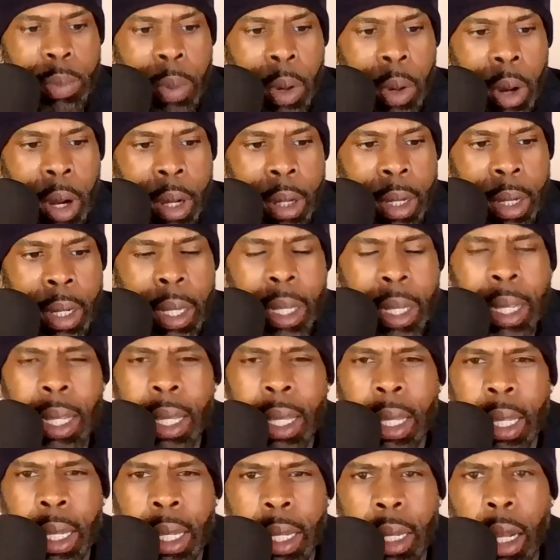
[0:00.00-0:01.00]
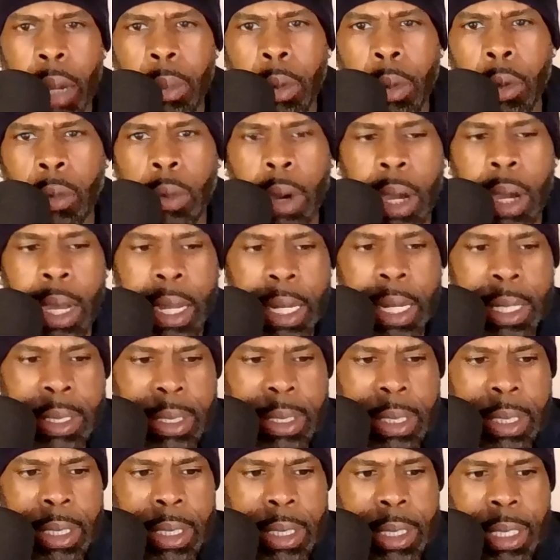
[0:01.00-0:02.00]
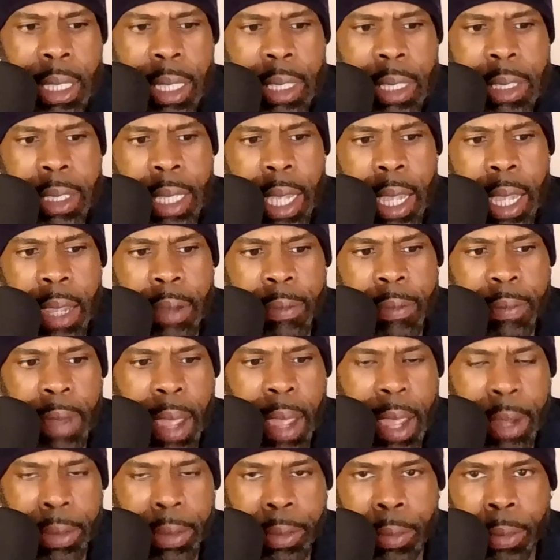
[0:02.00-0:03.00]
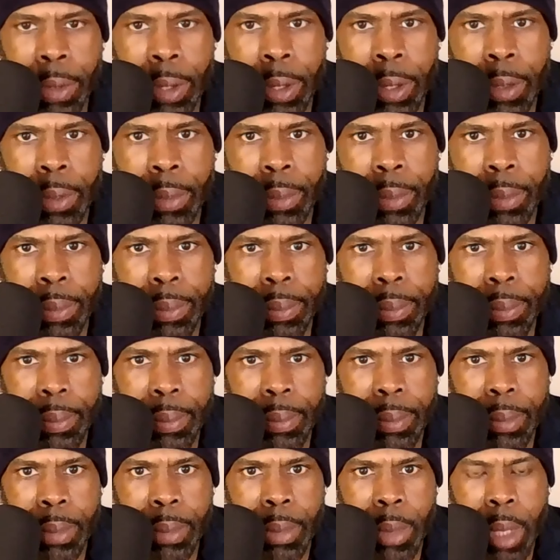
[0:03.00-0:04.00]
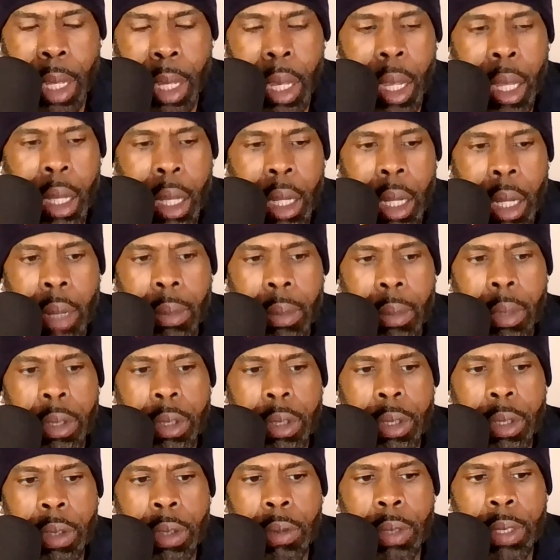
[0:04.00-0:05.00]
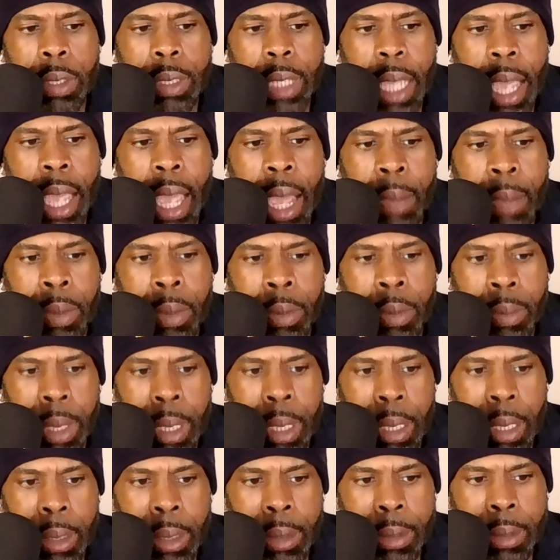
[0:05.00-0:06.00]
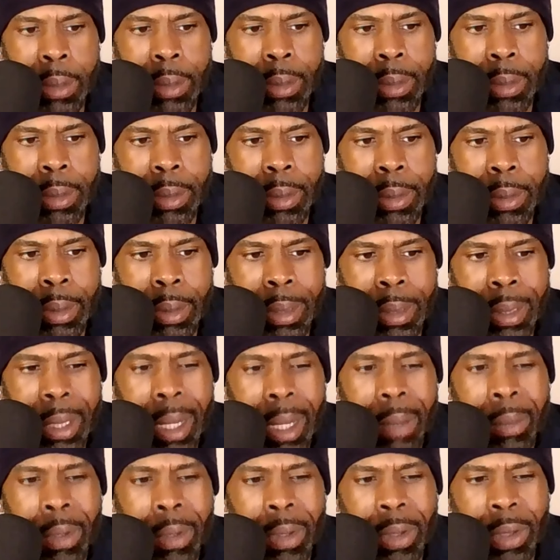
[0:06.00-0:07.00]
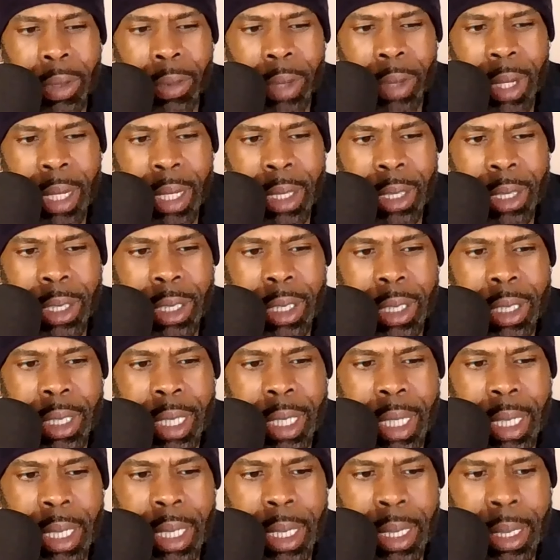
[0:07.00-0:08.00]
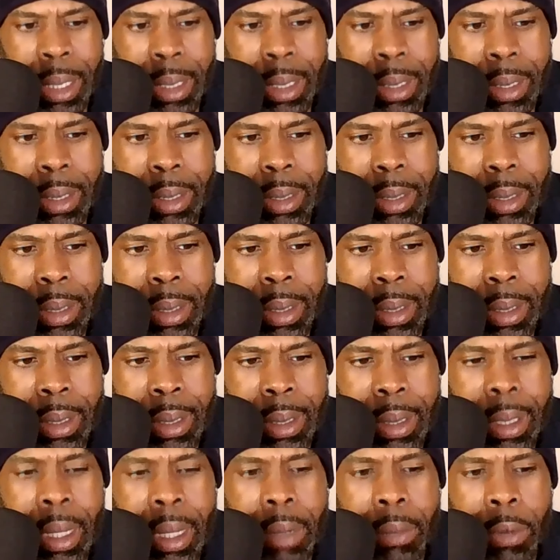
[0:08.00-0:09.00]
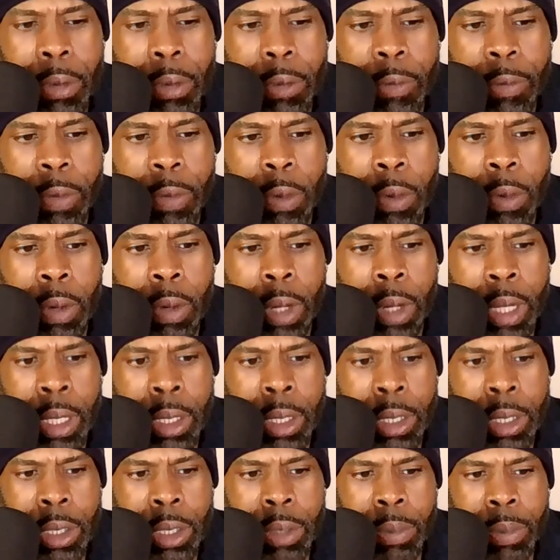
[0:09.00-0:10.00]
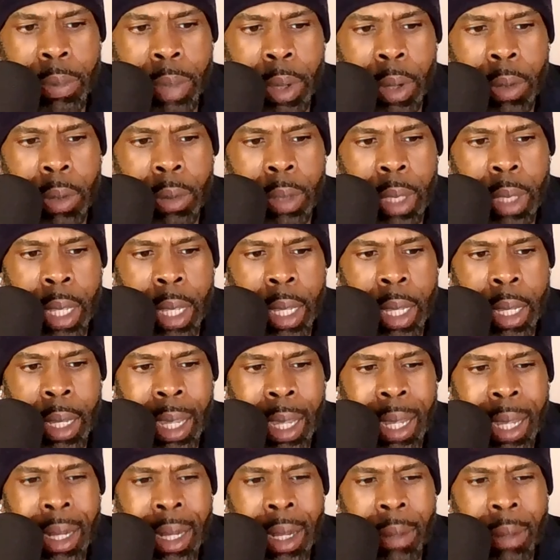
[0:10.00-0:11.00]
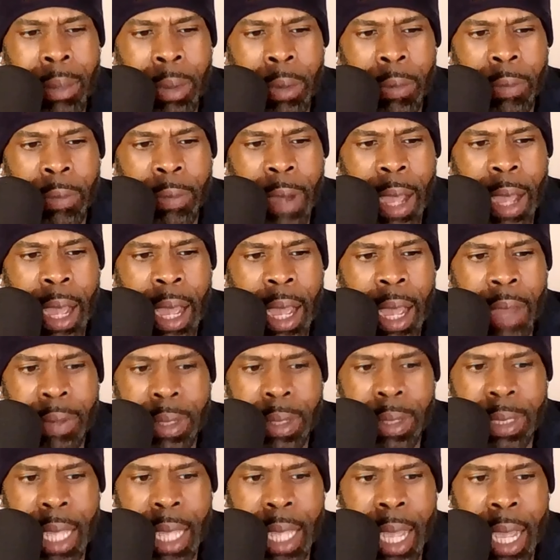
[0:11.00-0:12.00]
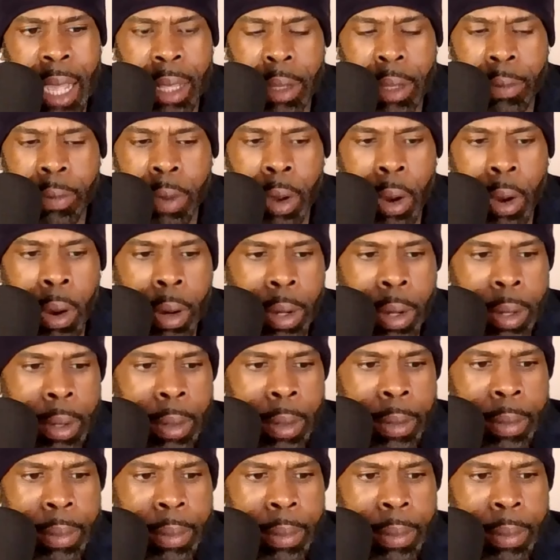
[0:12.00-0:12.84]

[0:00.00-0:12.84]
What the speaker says: part, number one is the Cheesecake Factory. Number two is Applebee's. Number three is Chili's. Number four is Chipotle. And number five is Olive Garden.